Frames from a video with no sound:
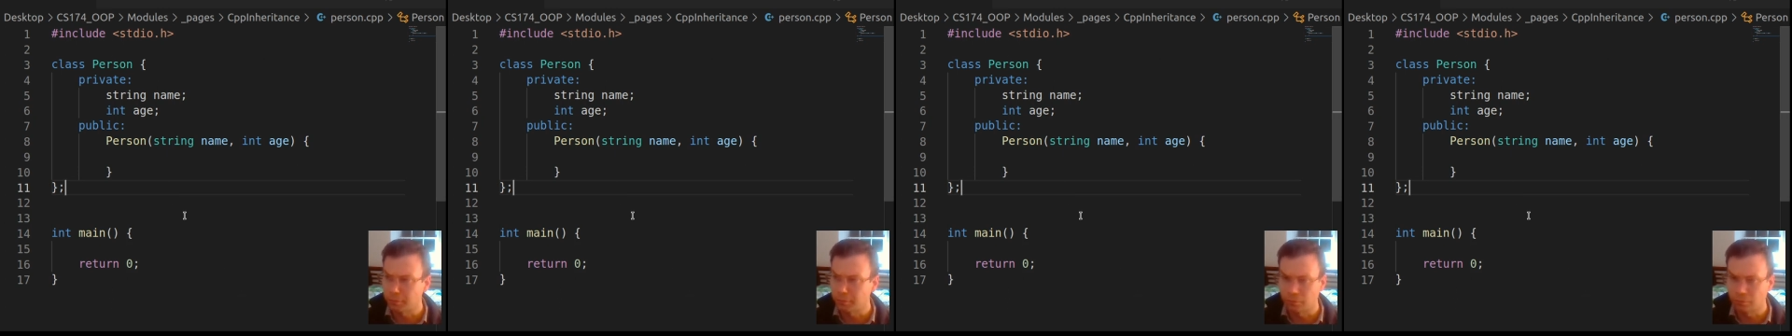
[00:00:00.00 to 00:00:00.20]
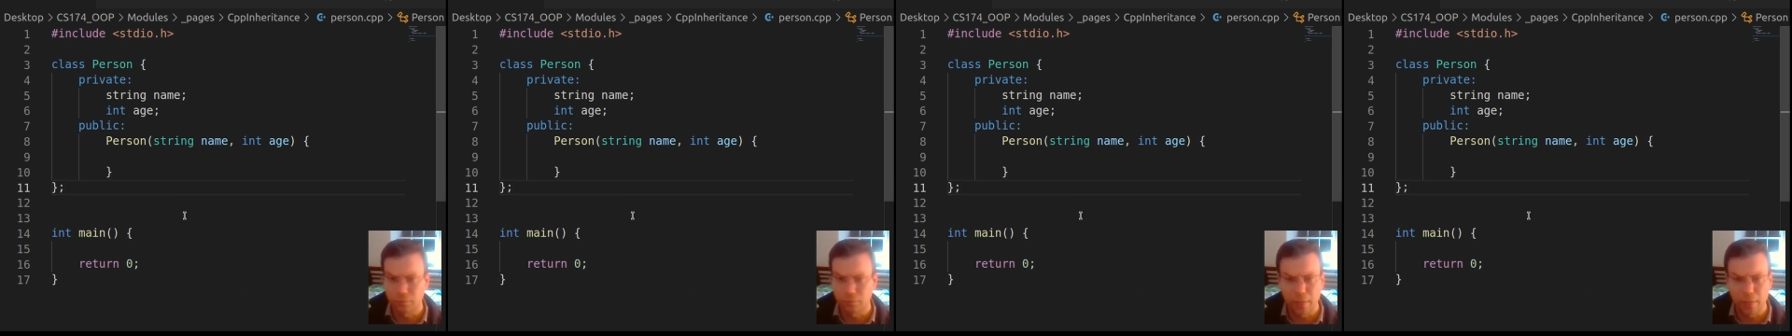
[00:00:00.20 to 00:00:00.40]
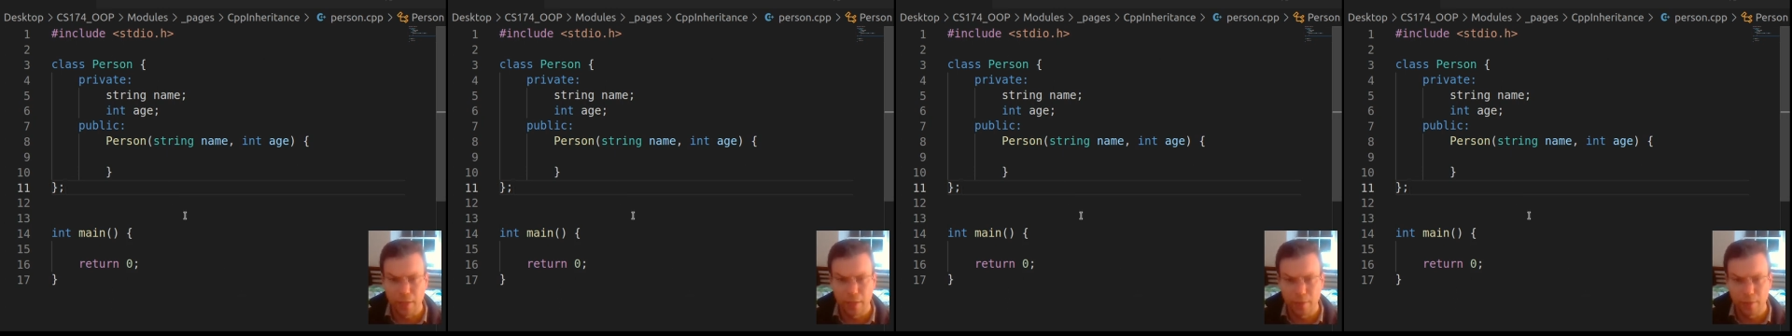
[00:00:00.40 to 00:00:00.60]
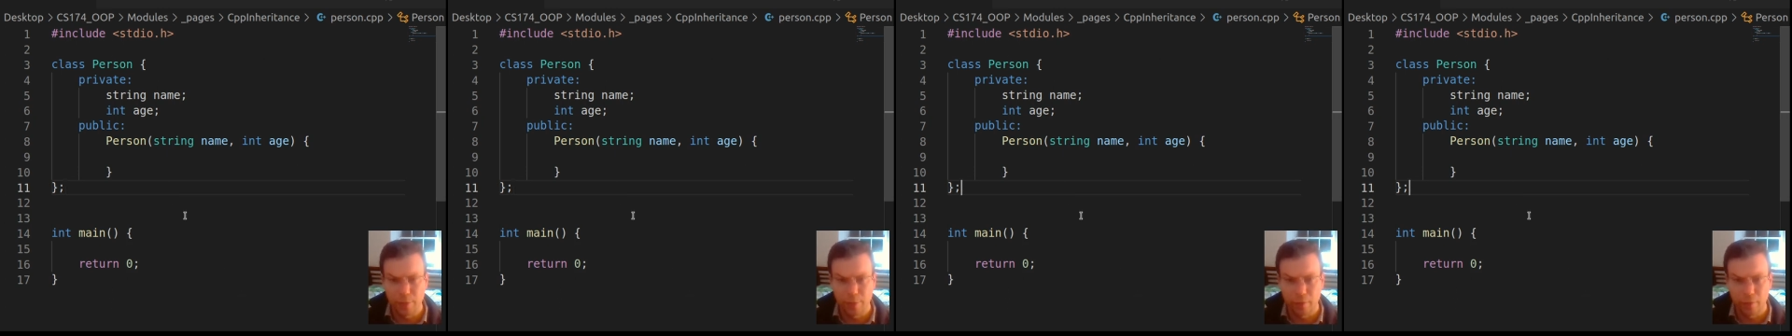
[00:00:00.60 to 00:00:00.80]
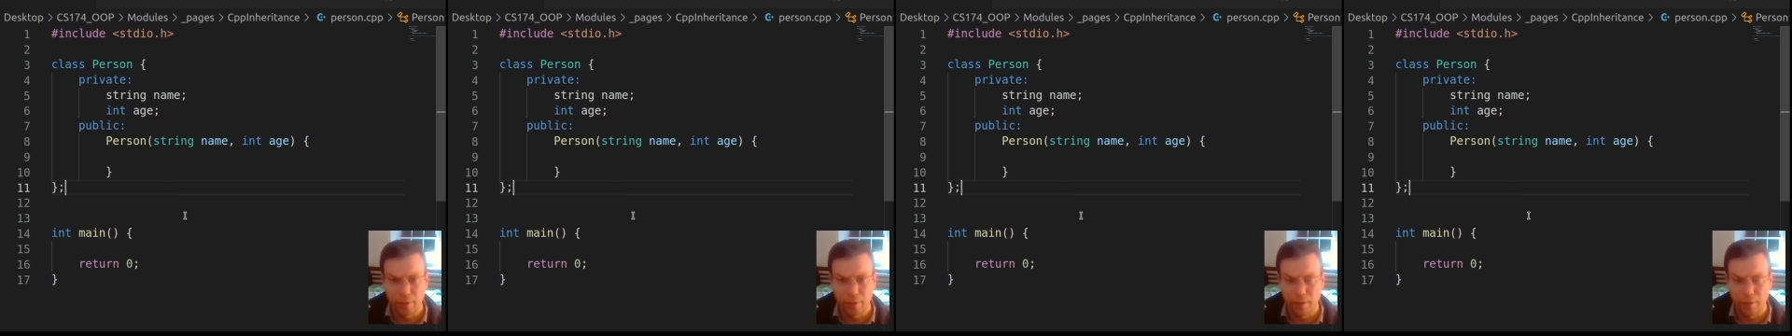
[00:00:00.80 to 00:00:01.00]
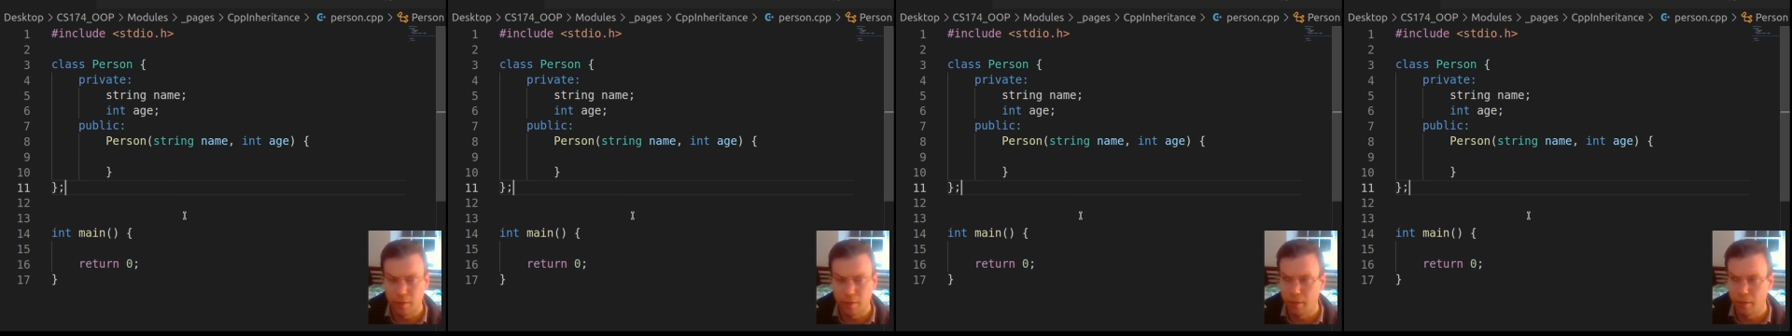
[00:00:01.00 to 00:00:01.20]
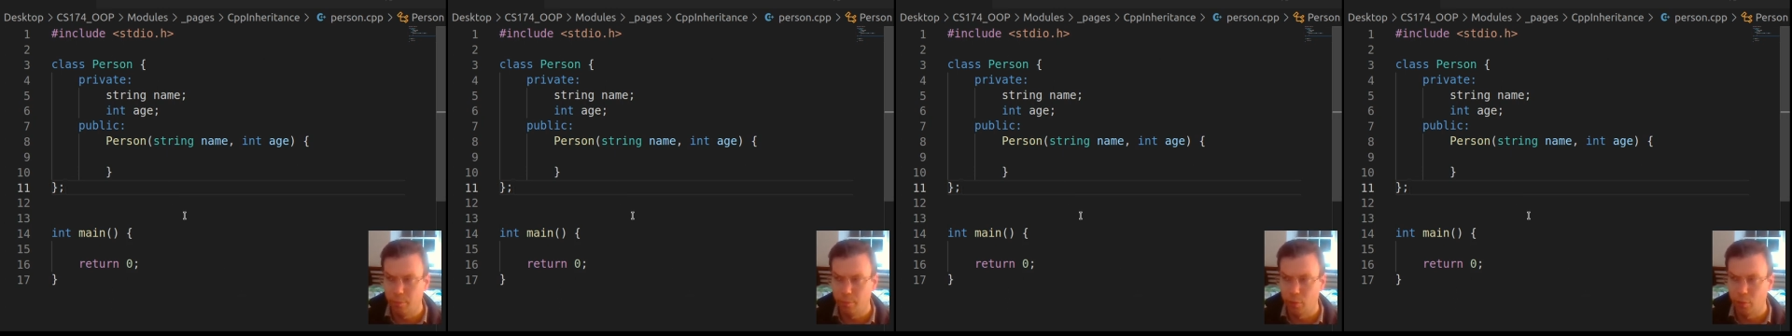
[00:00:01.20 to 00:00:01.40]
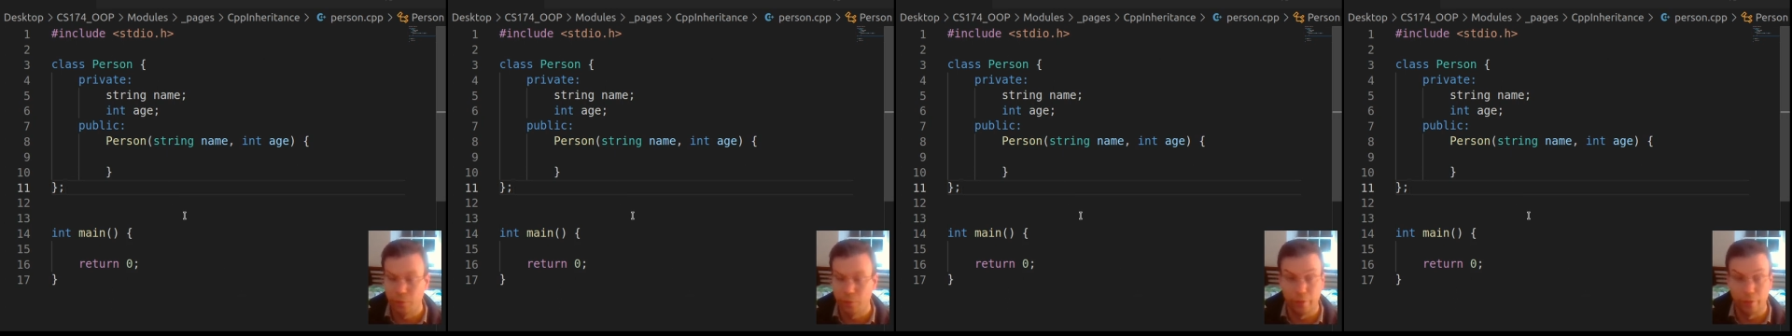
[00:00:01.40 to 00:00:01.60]
let me create a
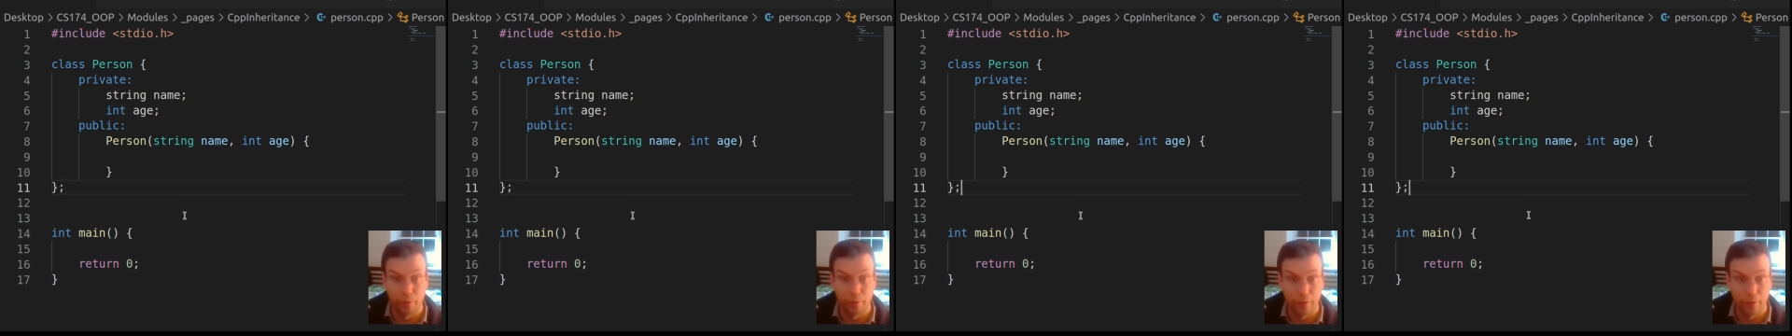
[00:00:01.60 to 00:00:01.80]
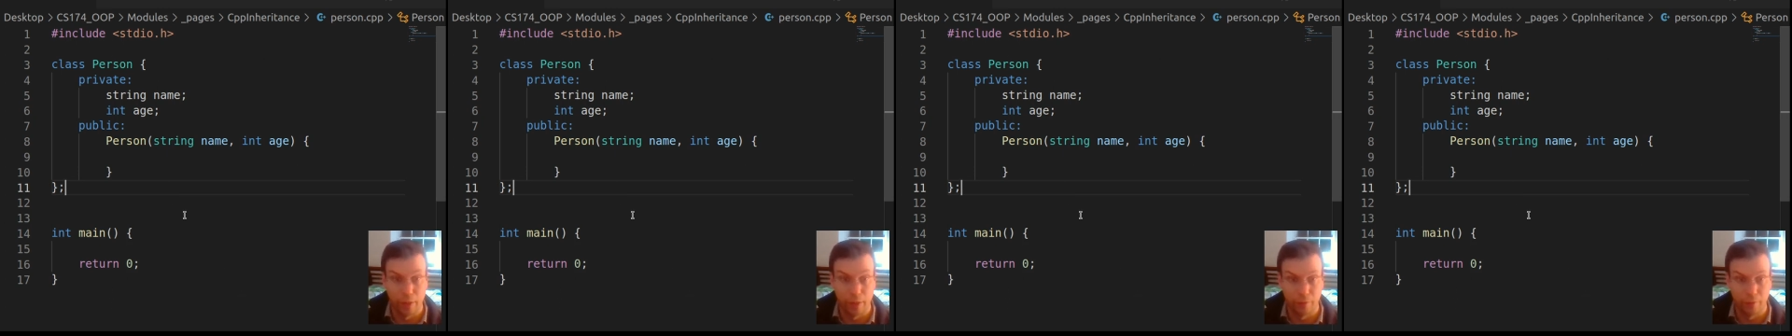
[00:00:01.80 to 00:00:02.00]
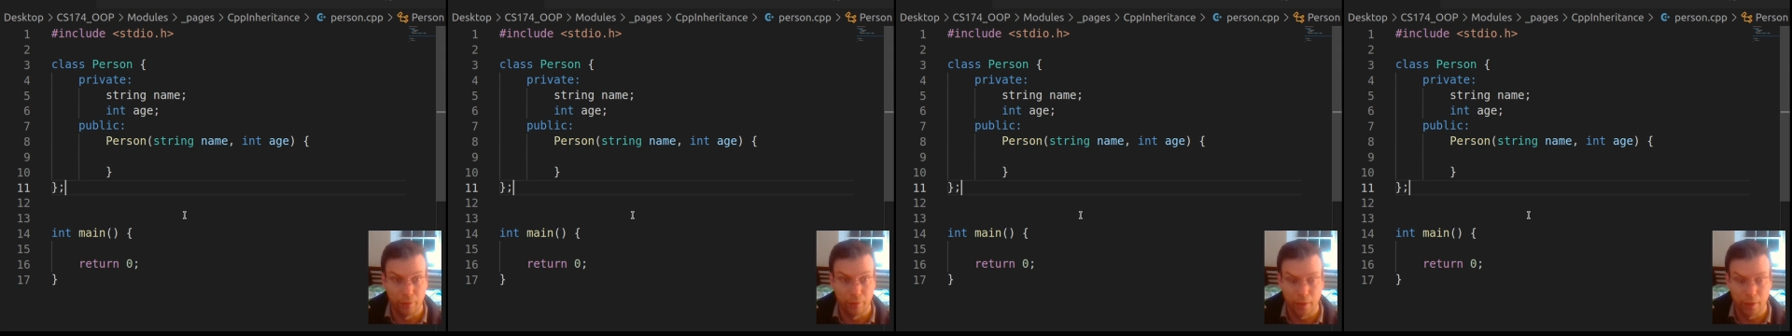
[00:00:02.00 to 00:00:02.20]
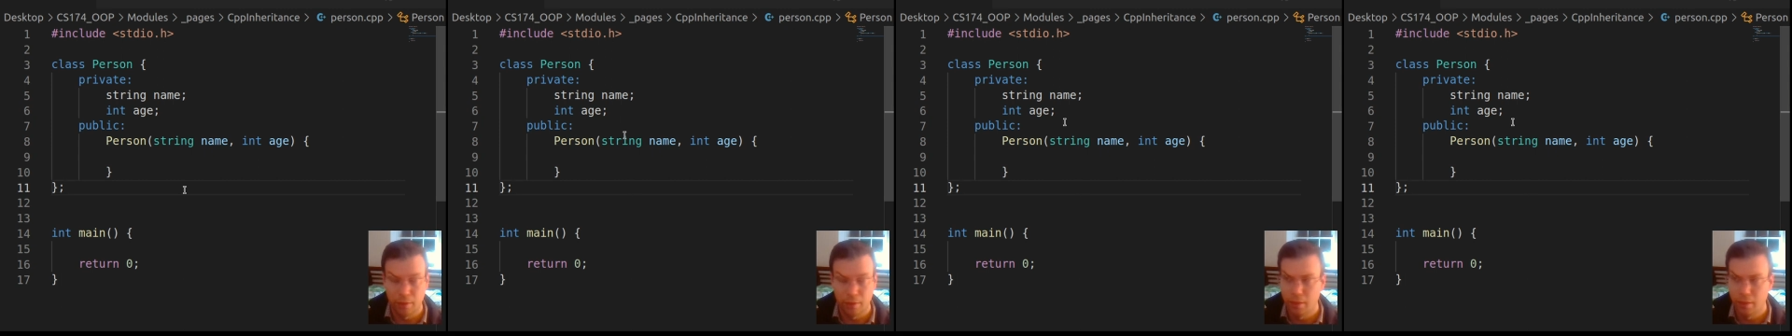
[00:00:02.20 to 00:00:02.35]
person class, okay?